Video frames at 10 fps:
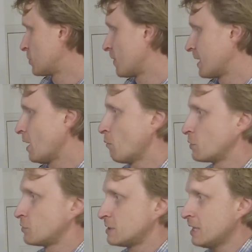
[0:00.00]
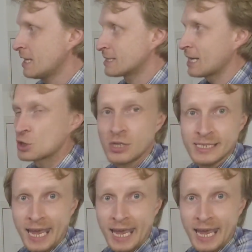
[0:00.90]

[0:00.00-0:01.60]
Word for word: So right now what you see is actually